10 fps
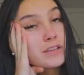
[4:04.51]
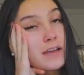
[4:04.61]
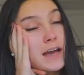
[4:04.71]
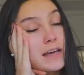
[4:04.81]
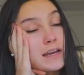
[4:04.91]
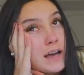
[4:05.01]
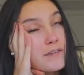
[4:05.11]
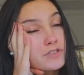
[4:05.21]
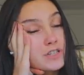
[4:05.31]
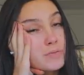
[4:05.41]
than that,
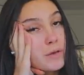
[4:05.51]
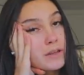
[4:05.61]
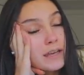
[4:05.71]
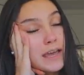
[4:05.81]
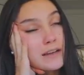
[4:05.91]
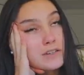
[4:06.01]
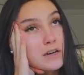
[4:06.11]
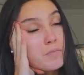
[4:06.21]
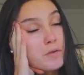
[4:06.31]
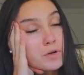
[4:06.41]
I've just been like catching
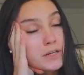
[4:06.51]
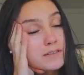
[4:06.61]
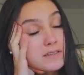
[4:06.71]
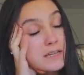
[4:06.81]
up on work and